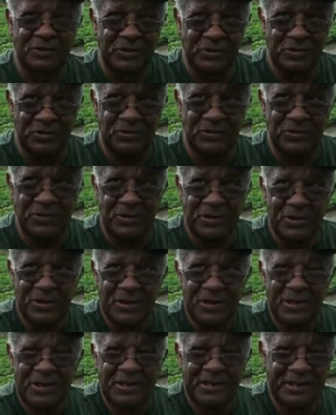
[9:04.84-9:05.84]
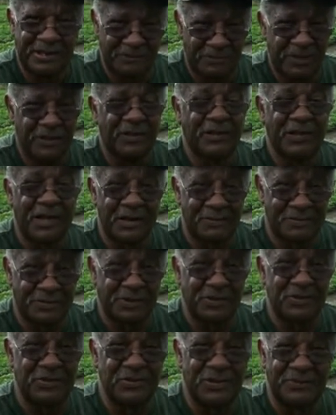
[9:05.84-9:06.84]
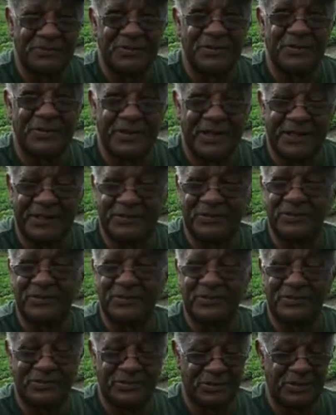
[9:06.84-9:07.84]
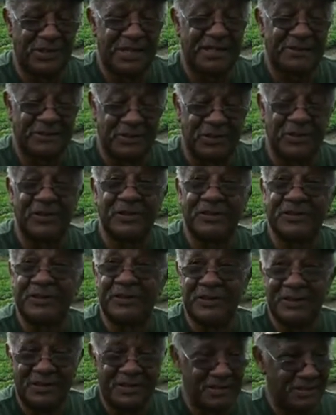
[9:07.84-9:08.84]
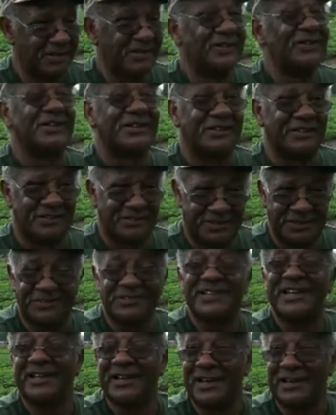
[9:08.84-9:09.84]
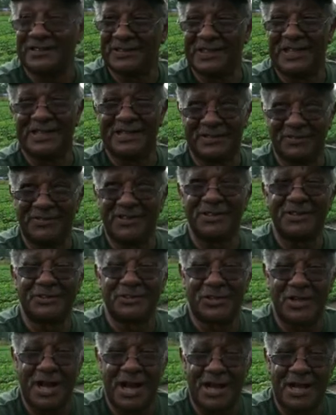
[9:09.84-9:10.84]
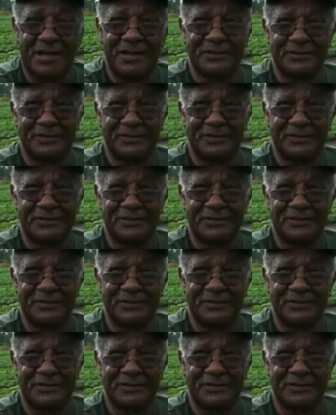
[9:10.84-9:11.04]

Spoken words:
you. It will humble you if you think you're that good. Just get out there and give it a try.